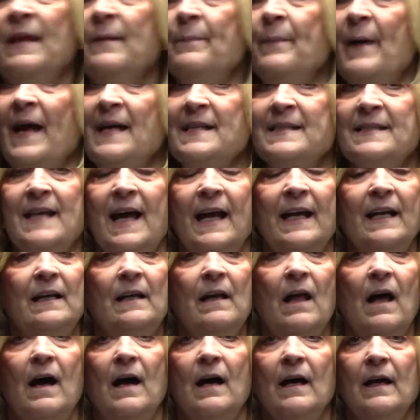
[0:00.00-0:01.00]
past 9
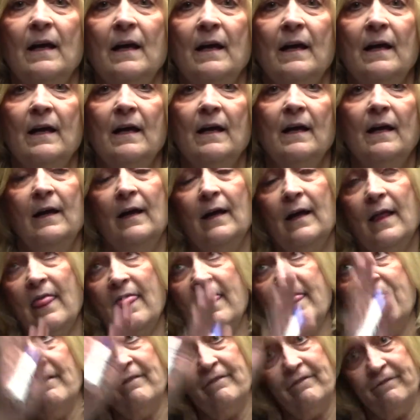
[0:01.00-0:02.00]
o'clock.
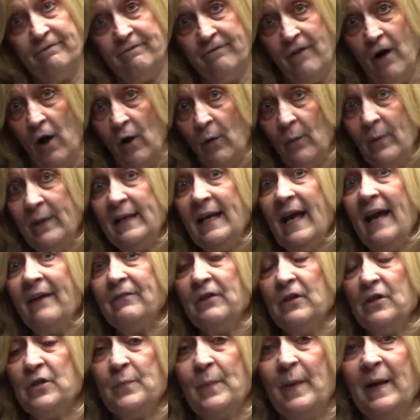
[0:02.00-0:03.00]
The following day
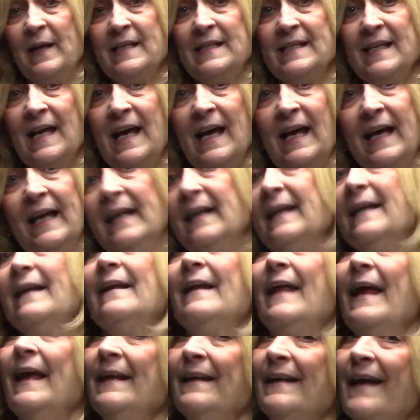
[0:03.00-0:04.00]
after it's been assigned,
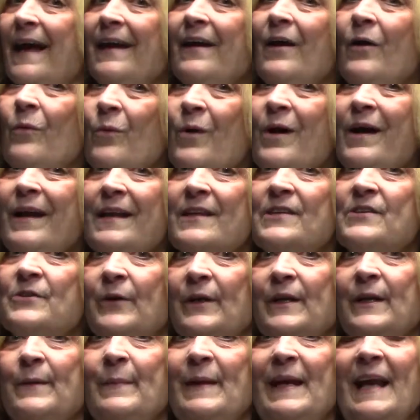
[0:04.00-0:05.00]
like 9:01, it's
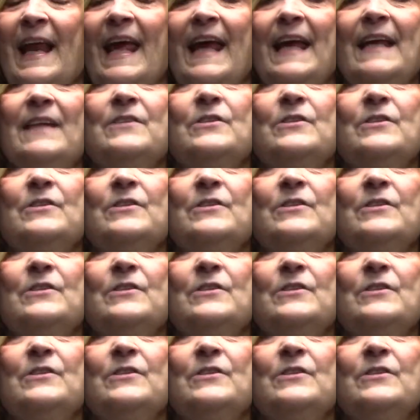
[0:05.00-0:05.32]
going to be late.